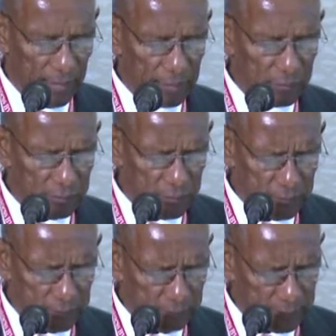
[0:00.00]
A
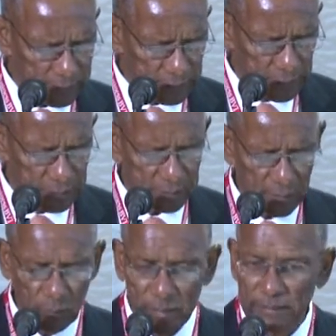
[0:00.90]
continuum that is in
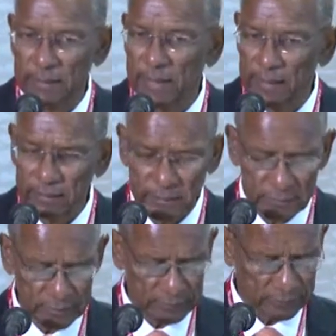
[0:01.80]
some ways
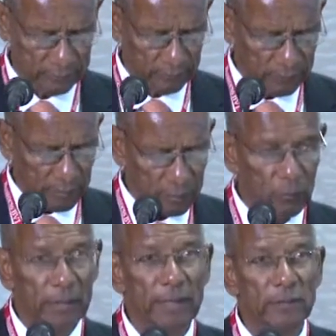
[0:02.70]
analogous to
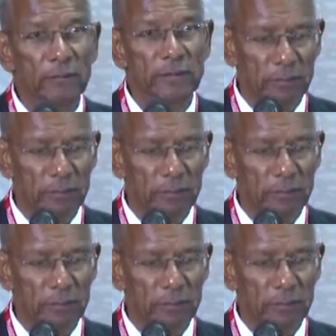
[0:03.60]
what I do as